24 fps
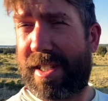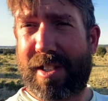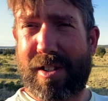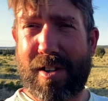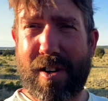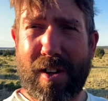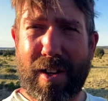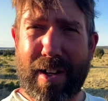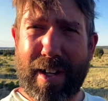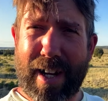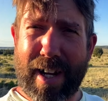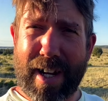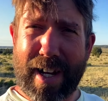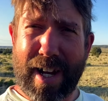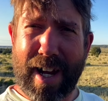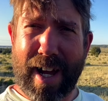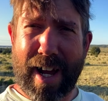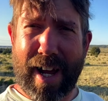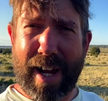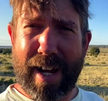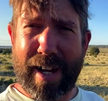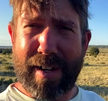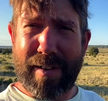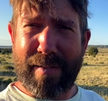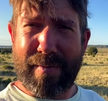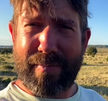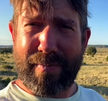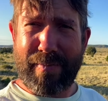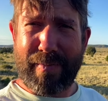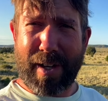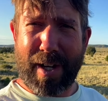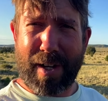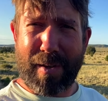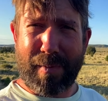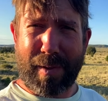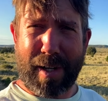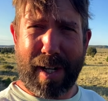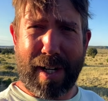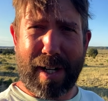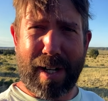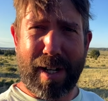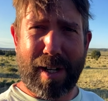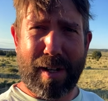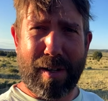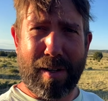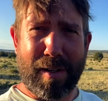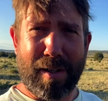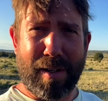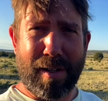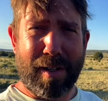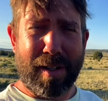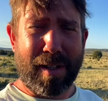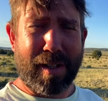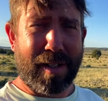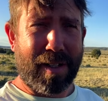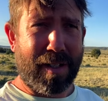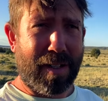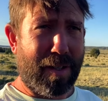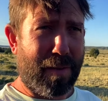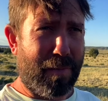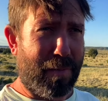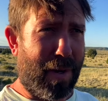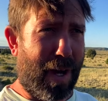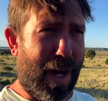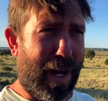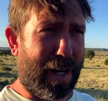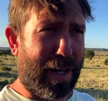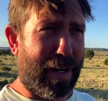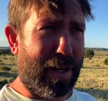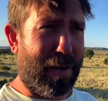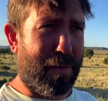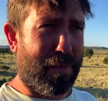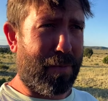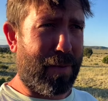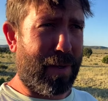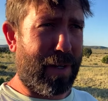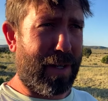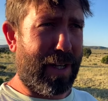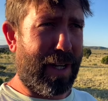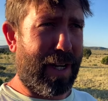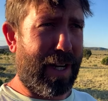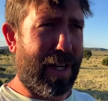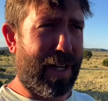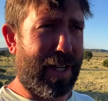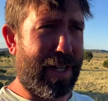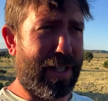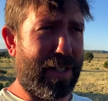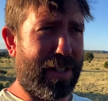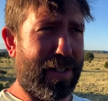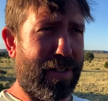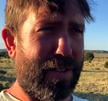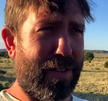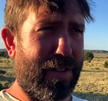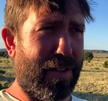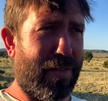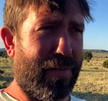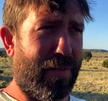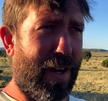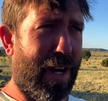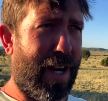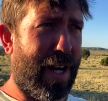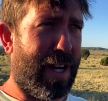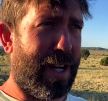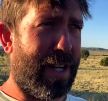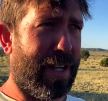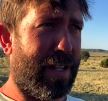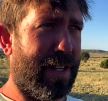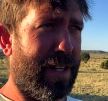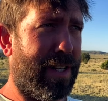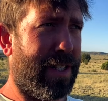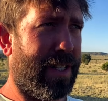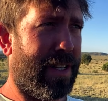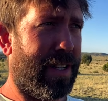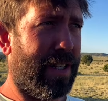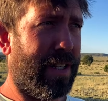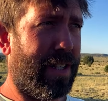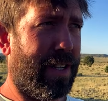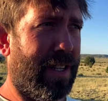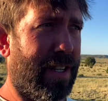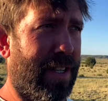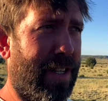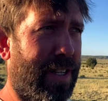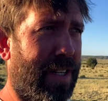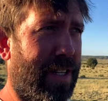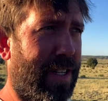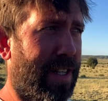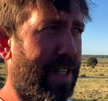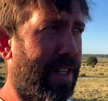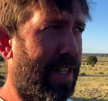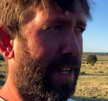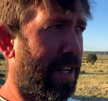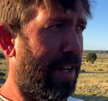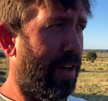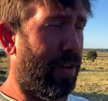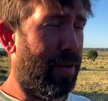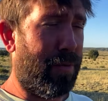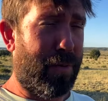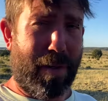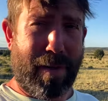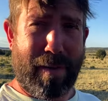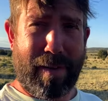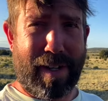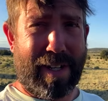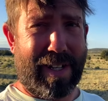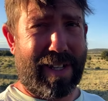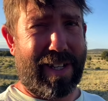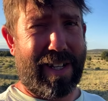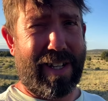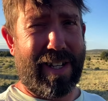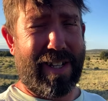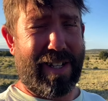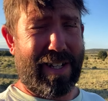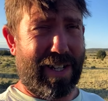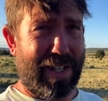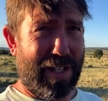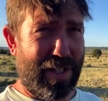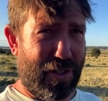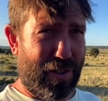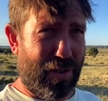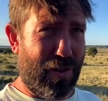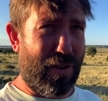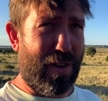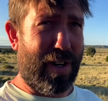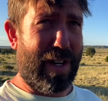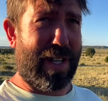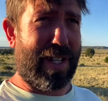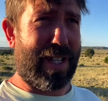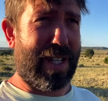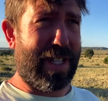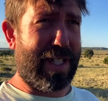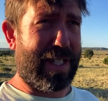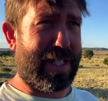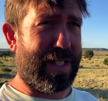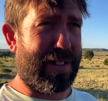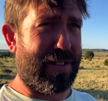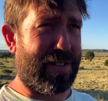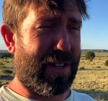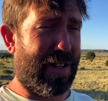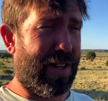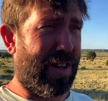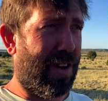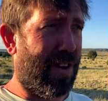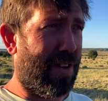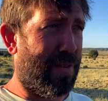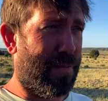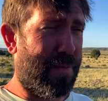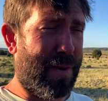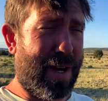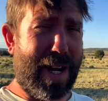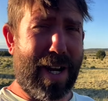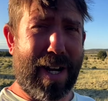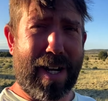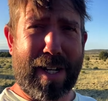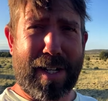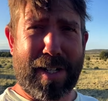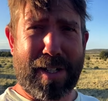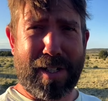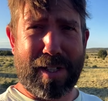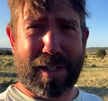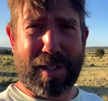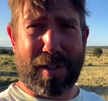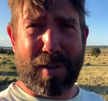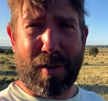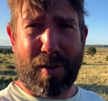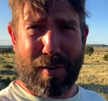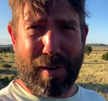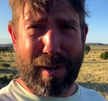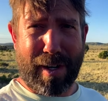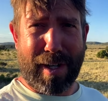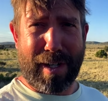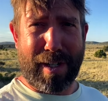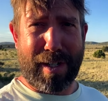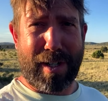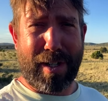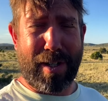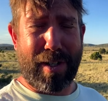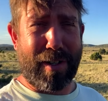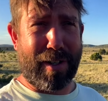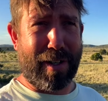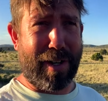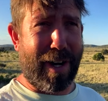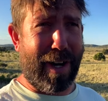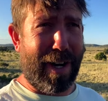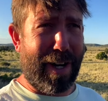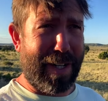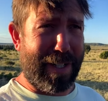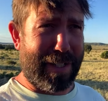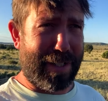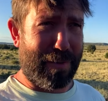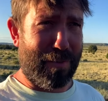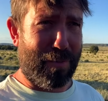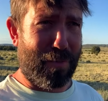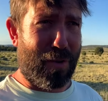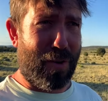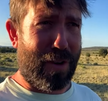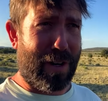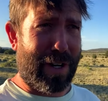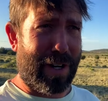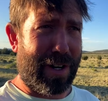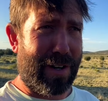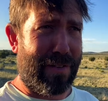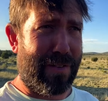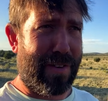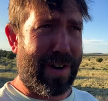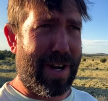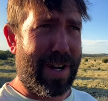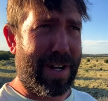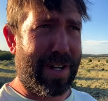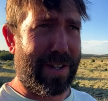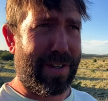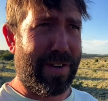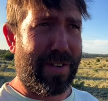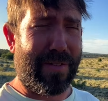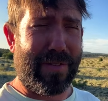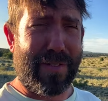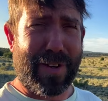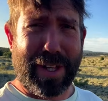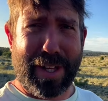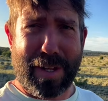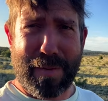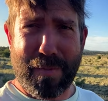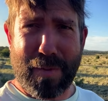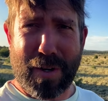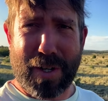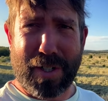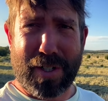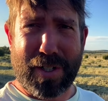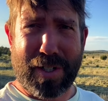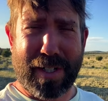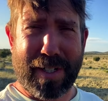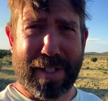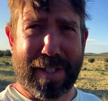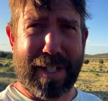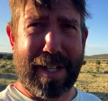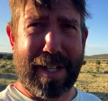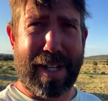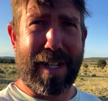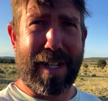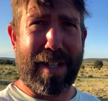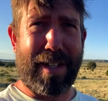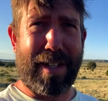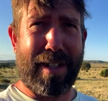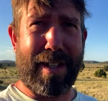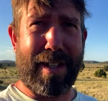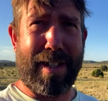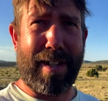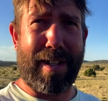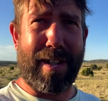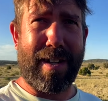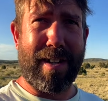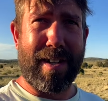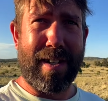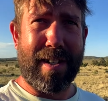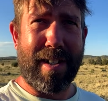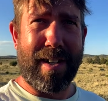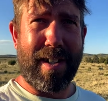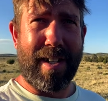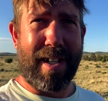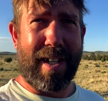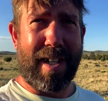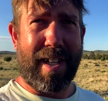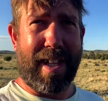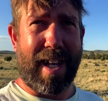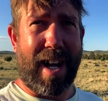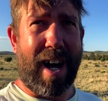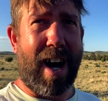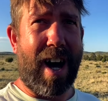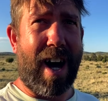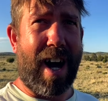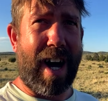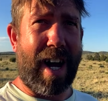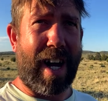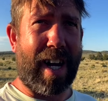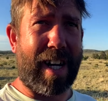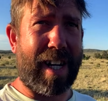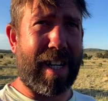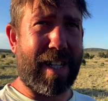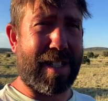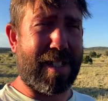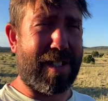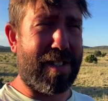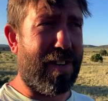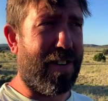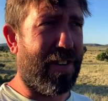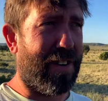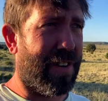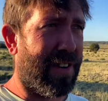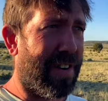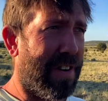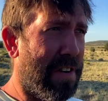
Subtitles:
call it a day. I'm gonna pack up and head into the van. I hope you enjoyed this. There's a lot of me just talking to you guys and walking around. Not really much to see other than the hike. It's not